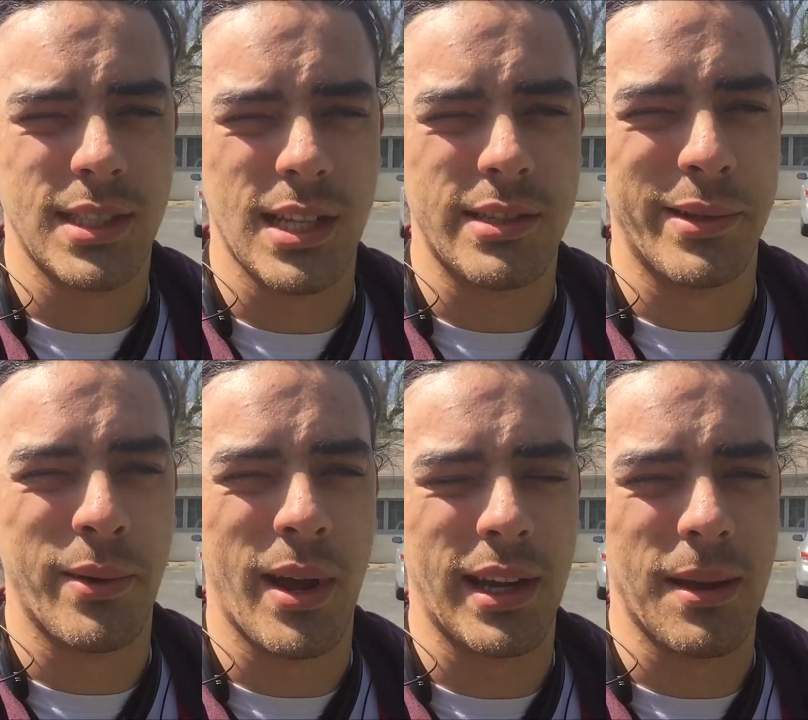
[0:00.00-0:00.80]
that's the
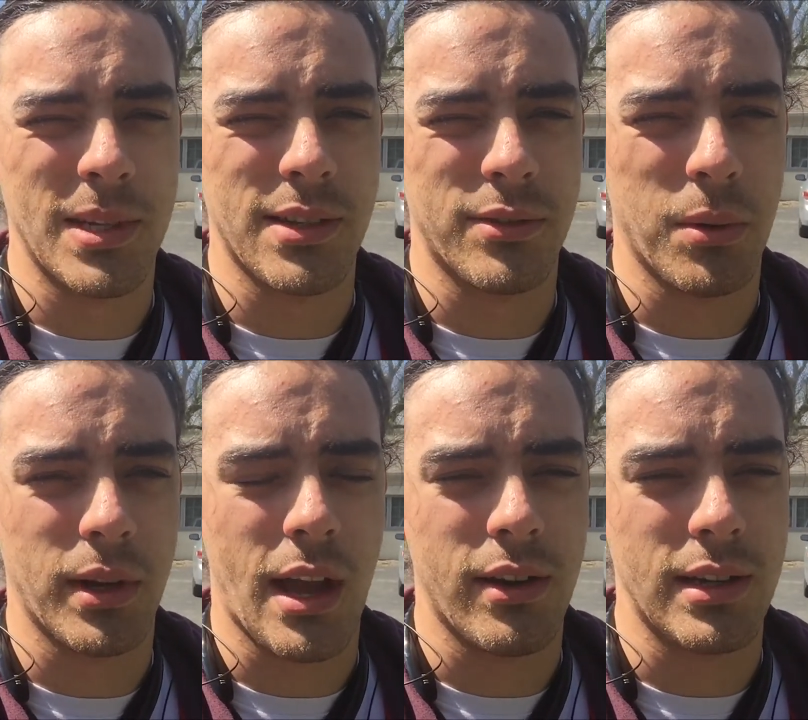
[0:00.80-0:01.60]
only way I can get myself to
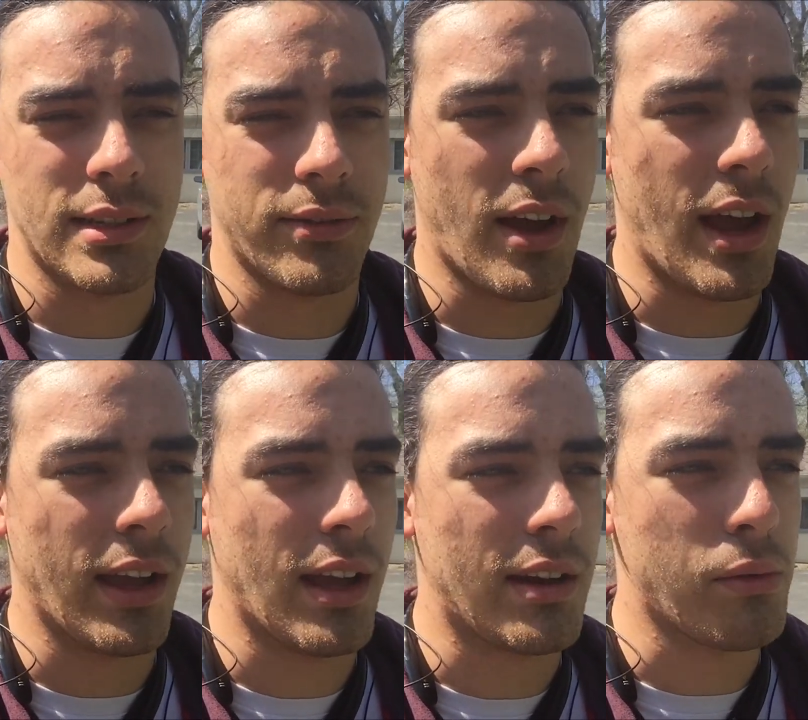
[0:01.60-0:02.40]
work out is if
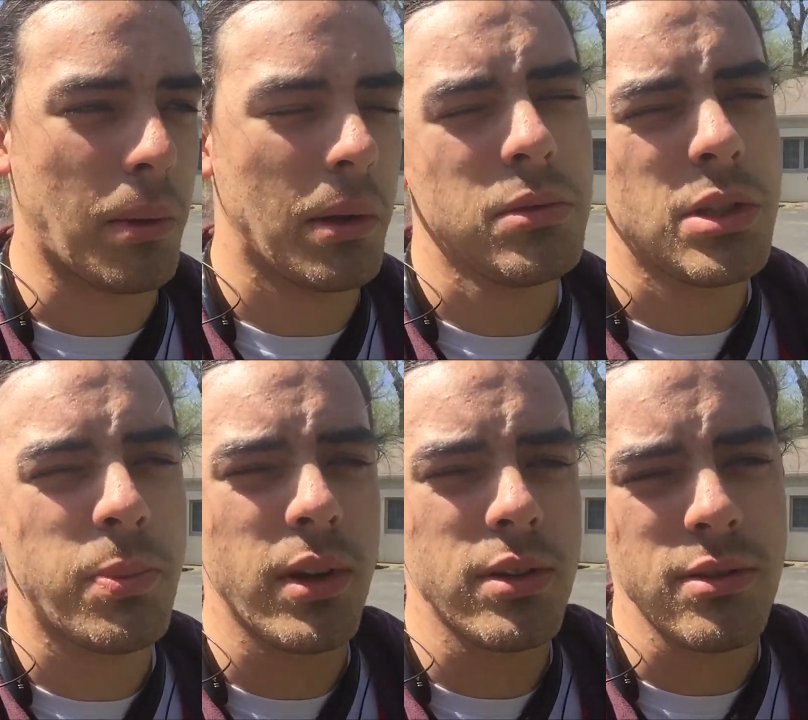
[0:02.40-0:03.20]
I kind of like,
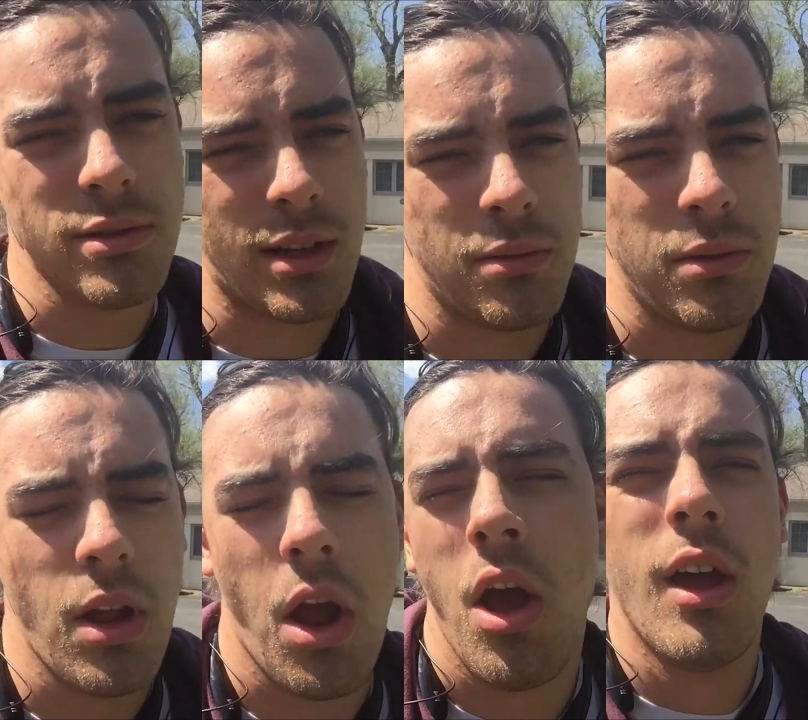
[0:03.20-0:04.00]
just put your shoes on.
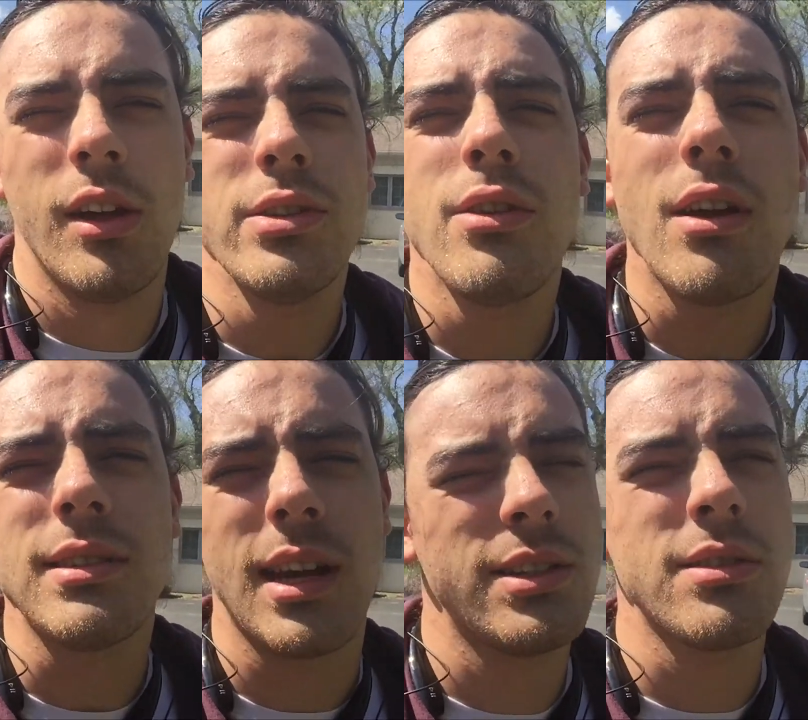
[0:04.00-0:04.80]
Well, no, just go
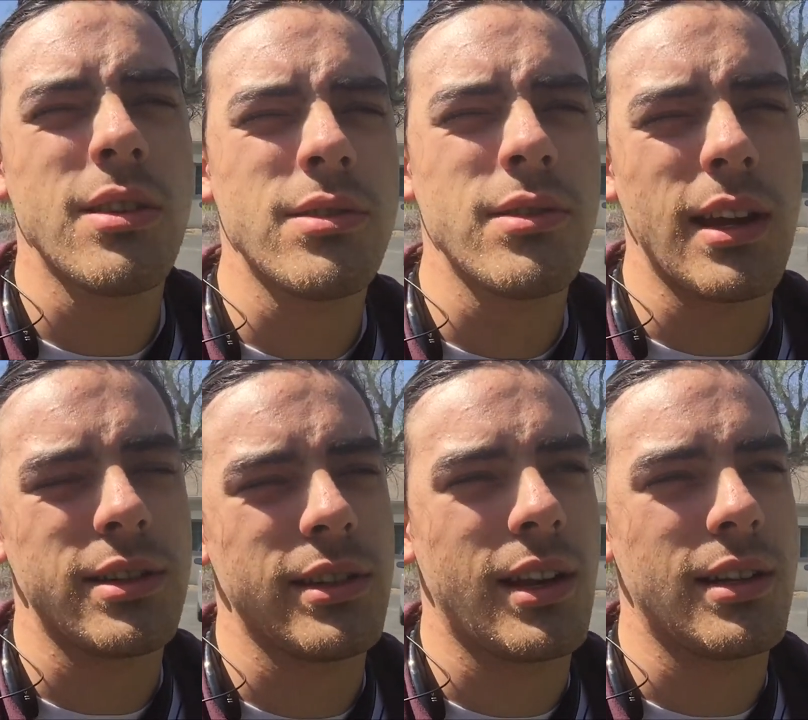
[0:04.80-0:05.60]
outside, just go
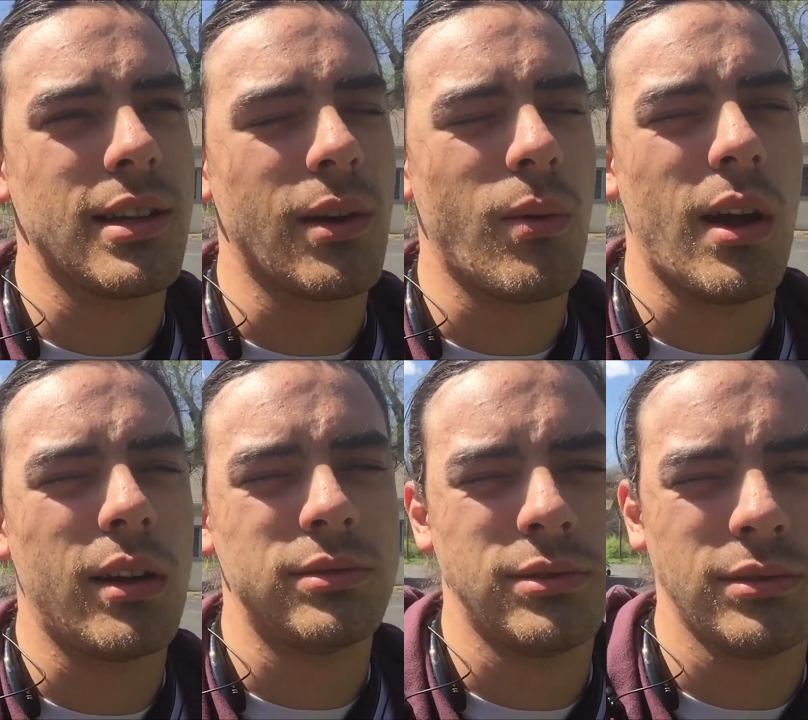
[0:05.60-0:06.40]
stretch. And then it's like,
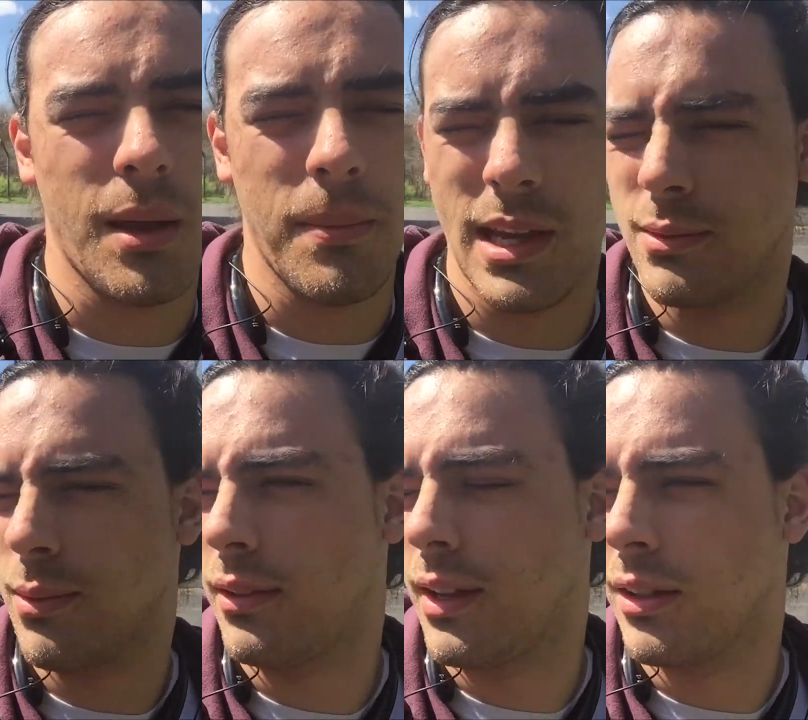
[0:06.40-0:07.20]
well, I may as
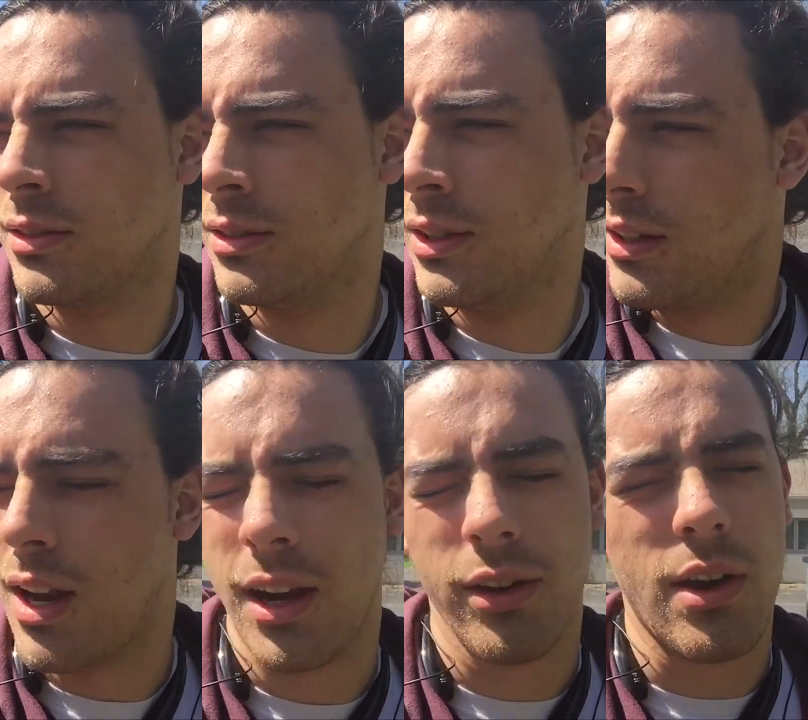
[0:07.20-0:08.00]
well now.
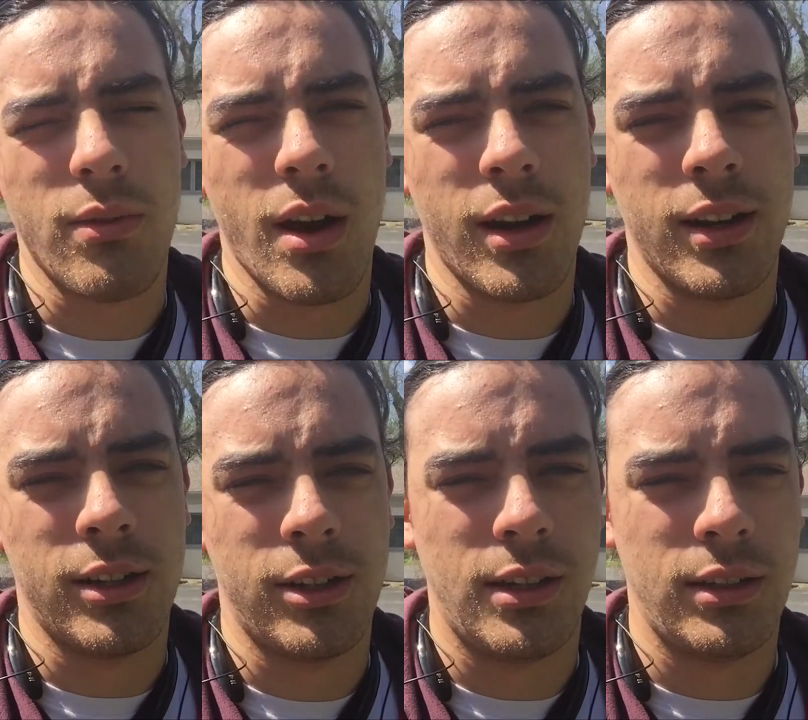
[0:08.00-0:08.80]
Not a great
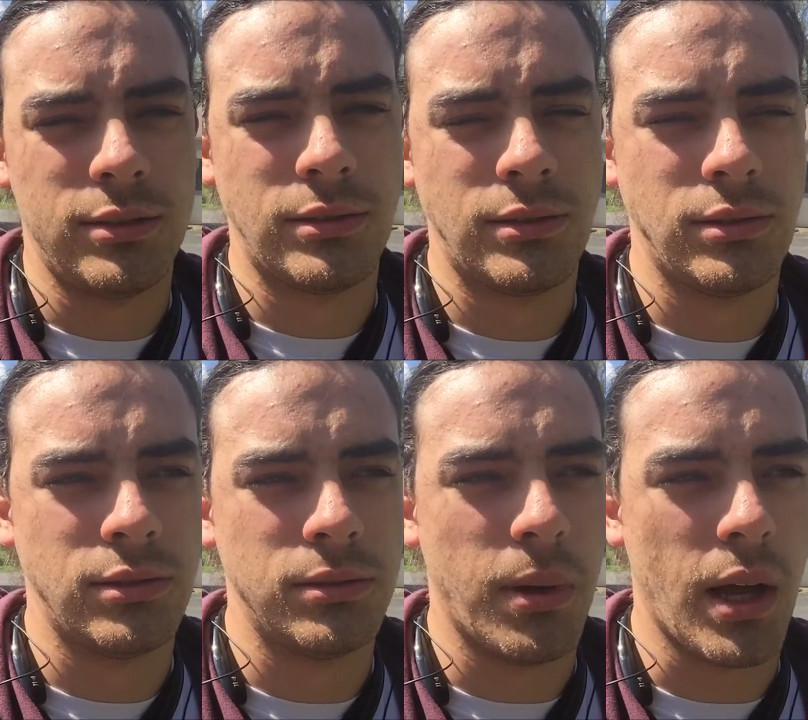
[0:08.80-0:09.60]
runner,
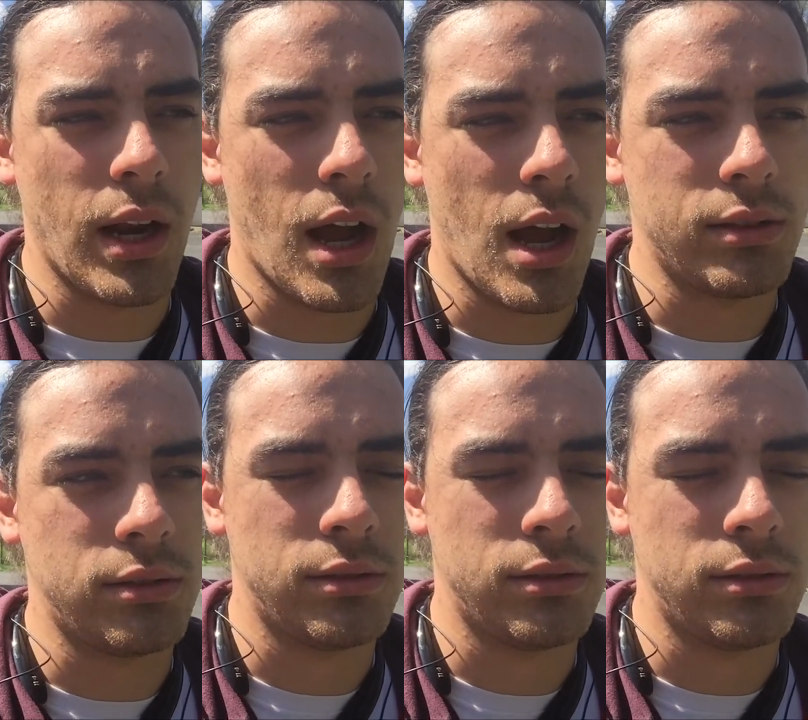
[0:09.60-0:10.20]
but uh,